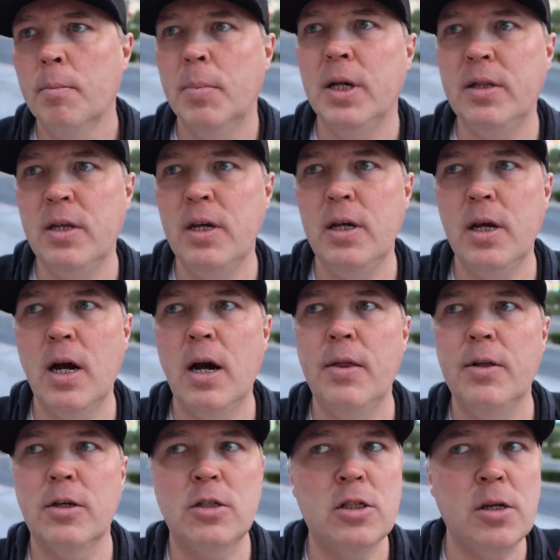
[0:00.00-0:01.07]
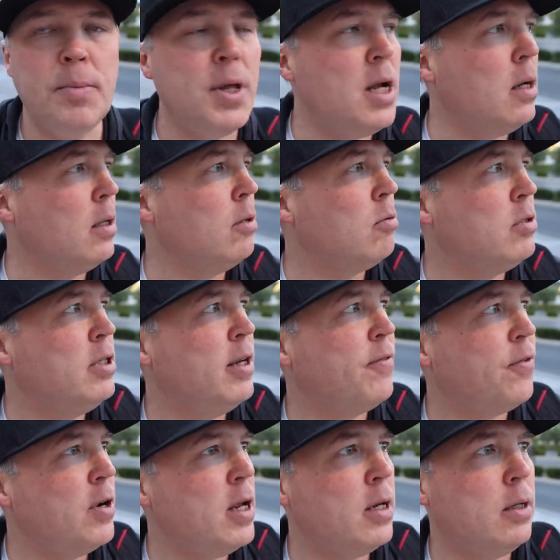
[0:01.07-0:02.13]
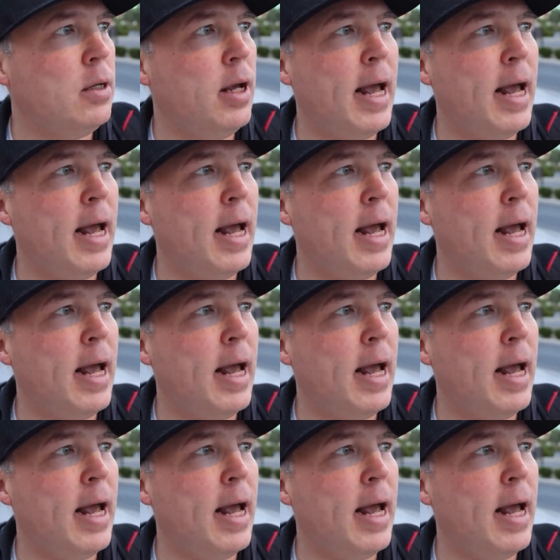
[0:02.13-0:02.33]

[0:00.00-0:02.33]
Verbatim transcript: But the uh, there's something a little different